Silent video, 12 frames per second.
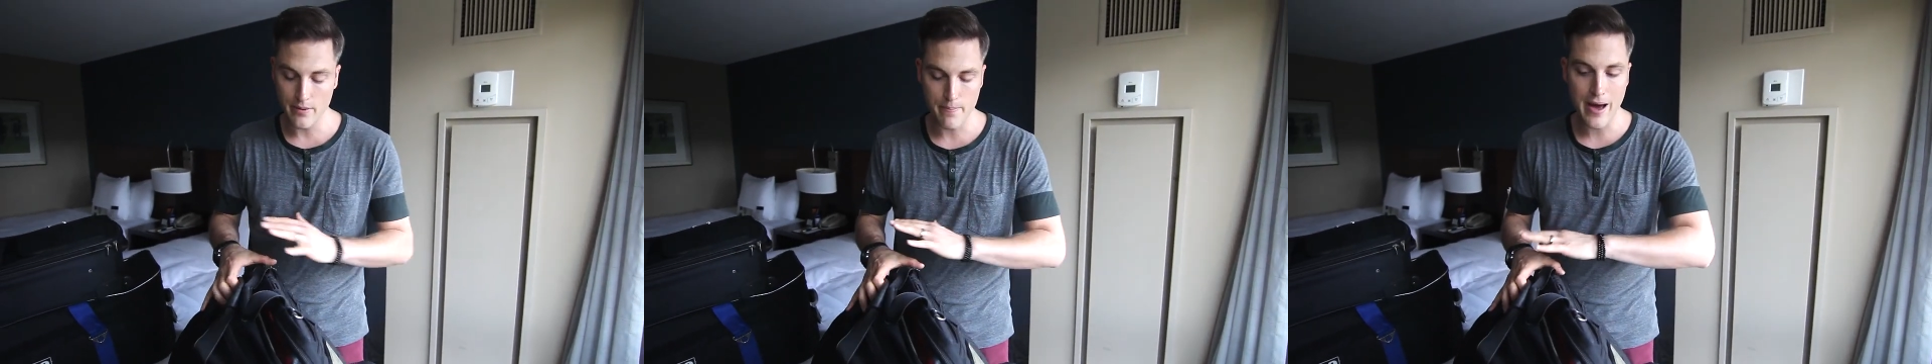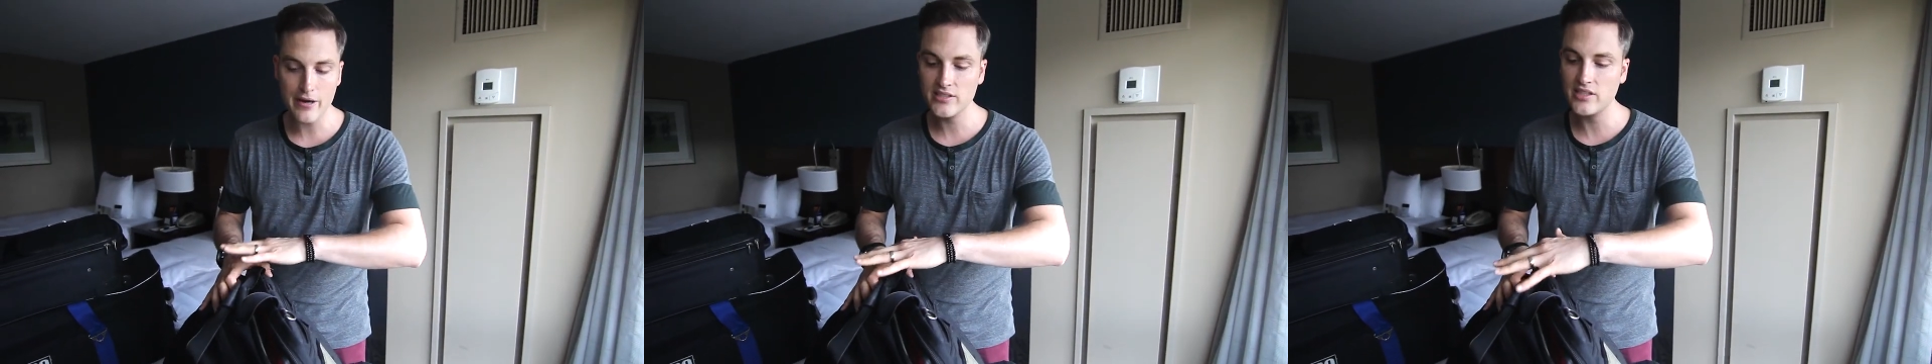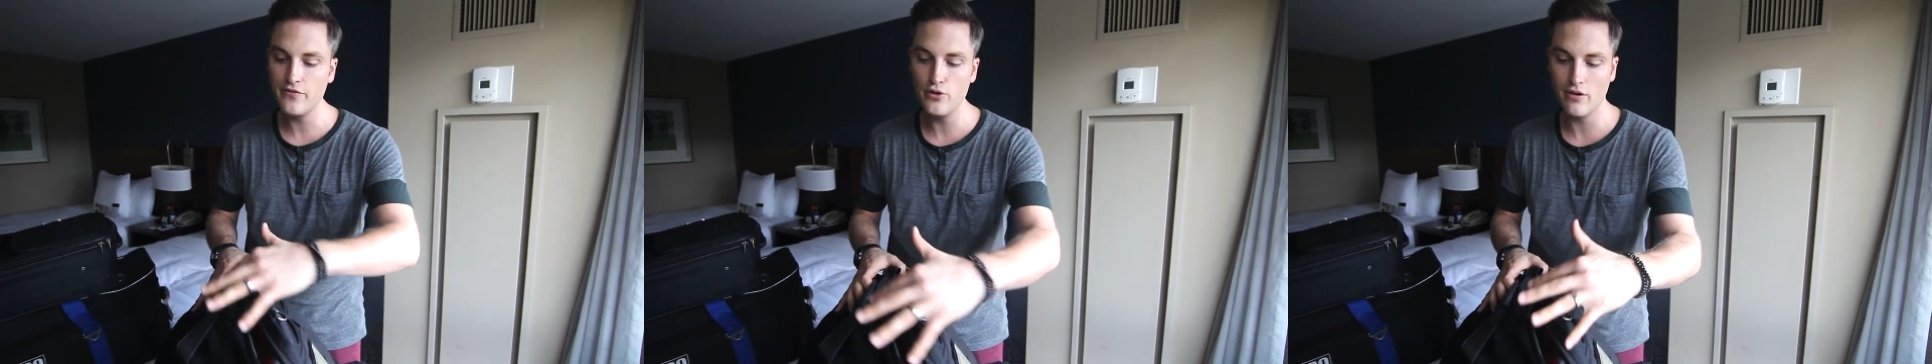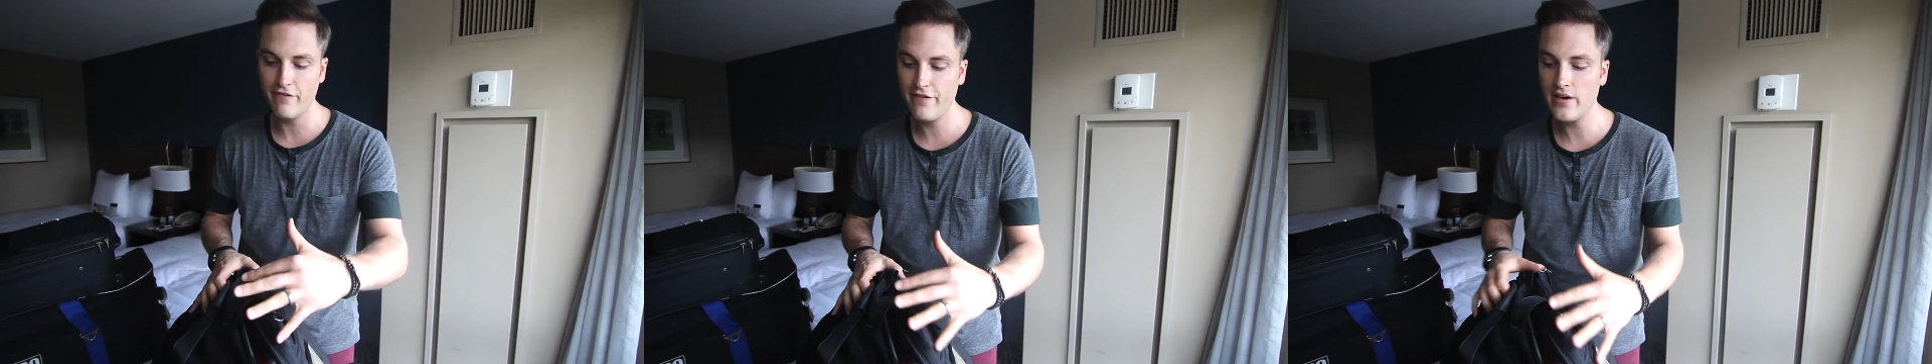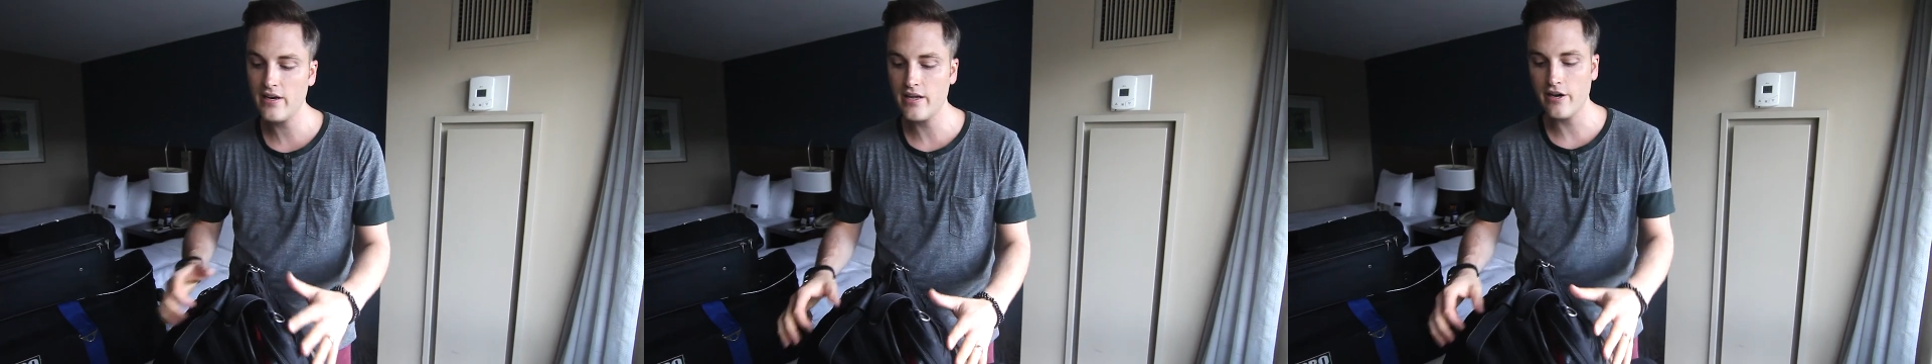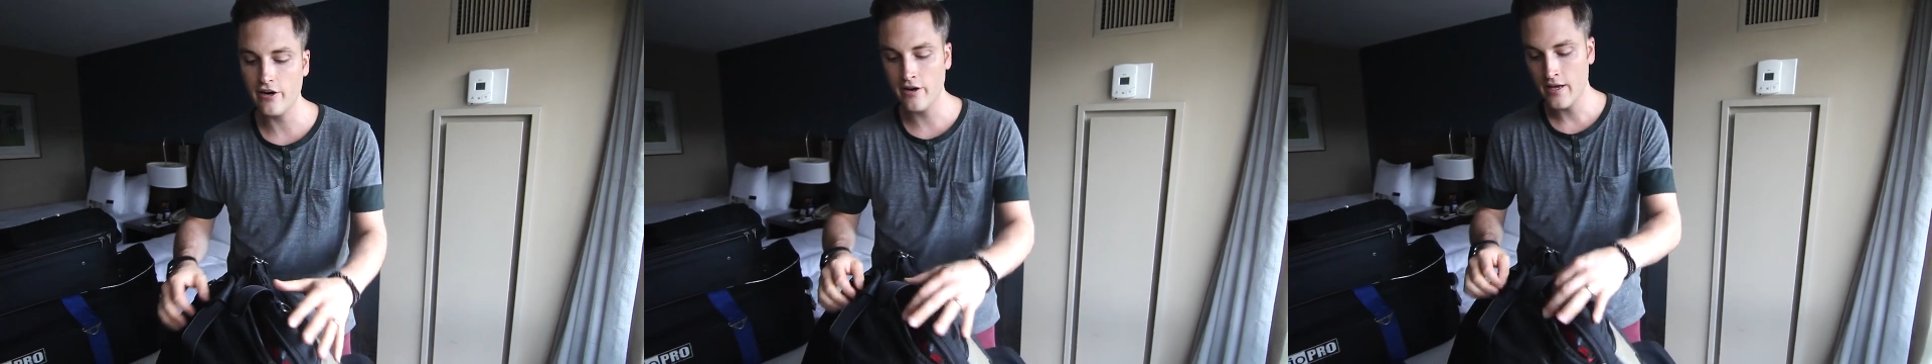amount of stuff you could fit in
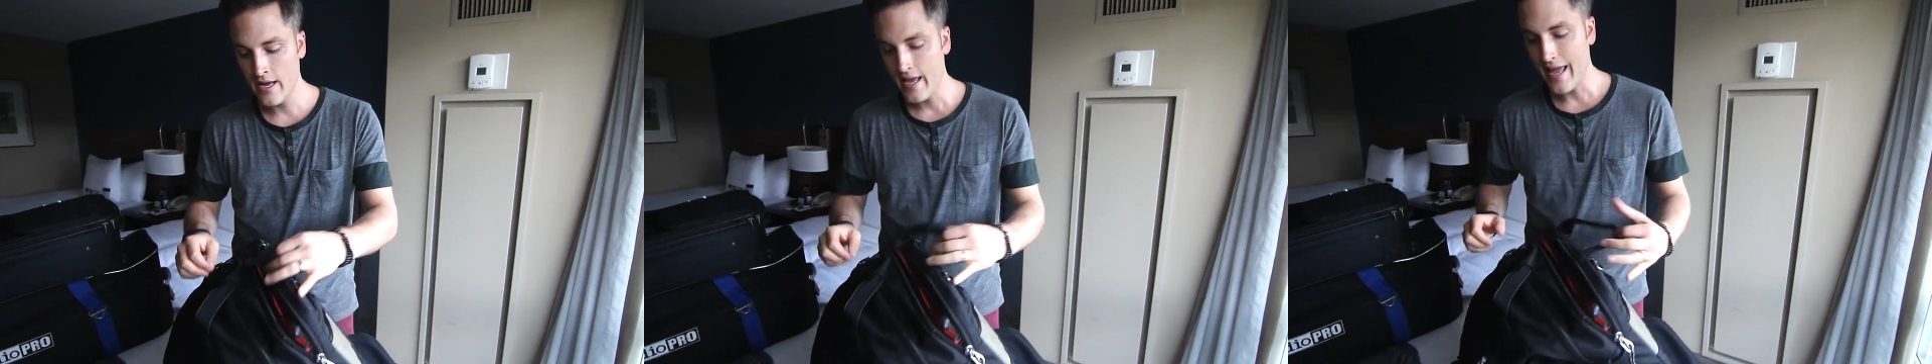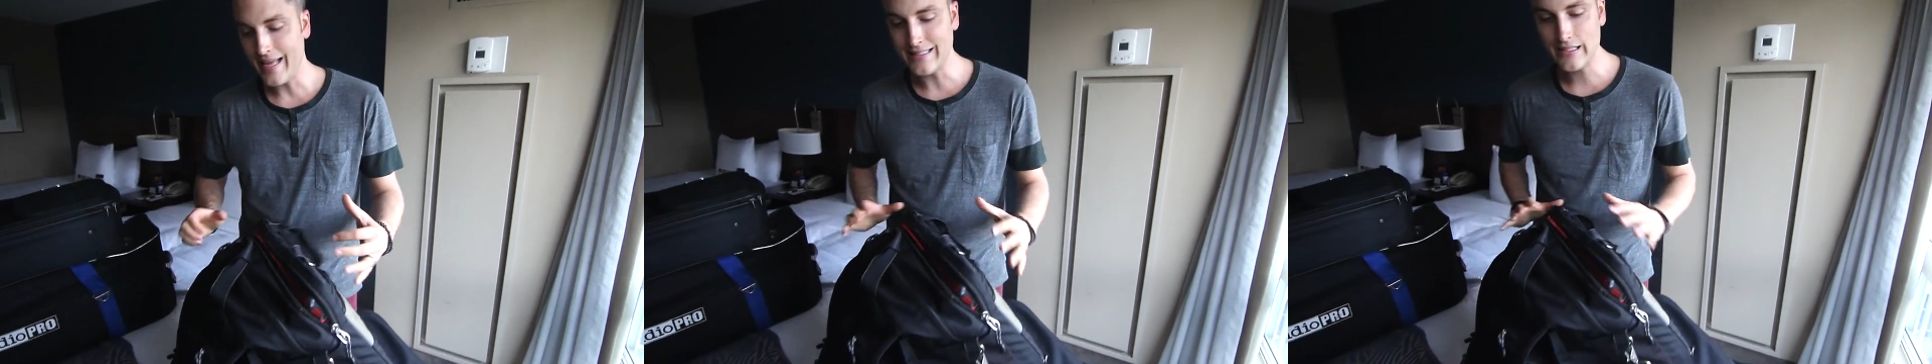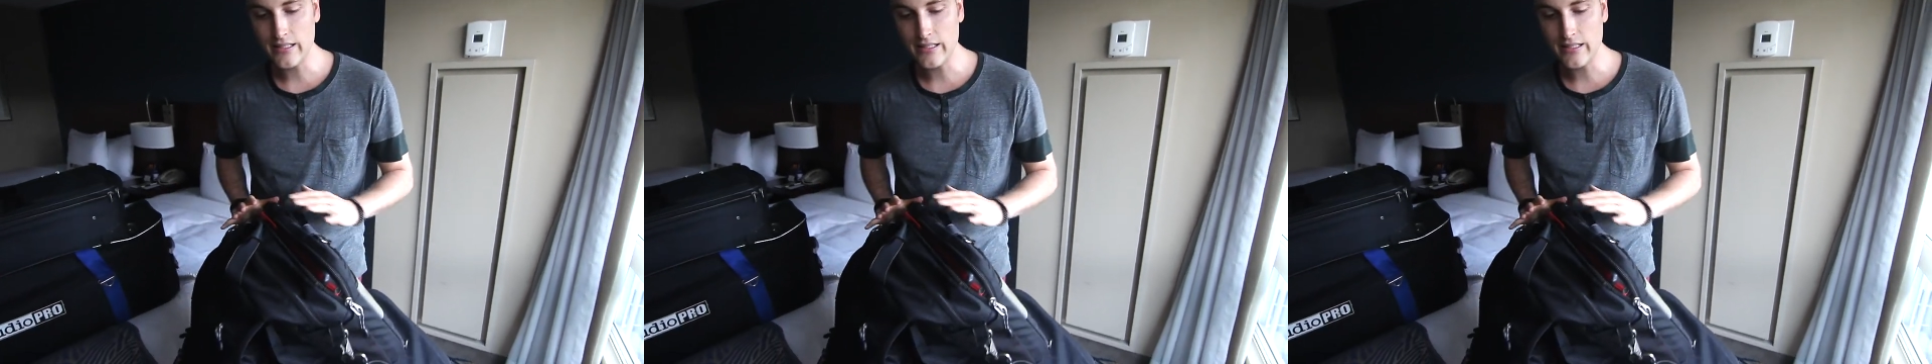here and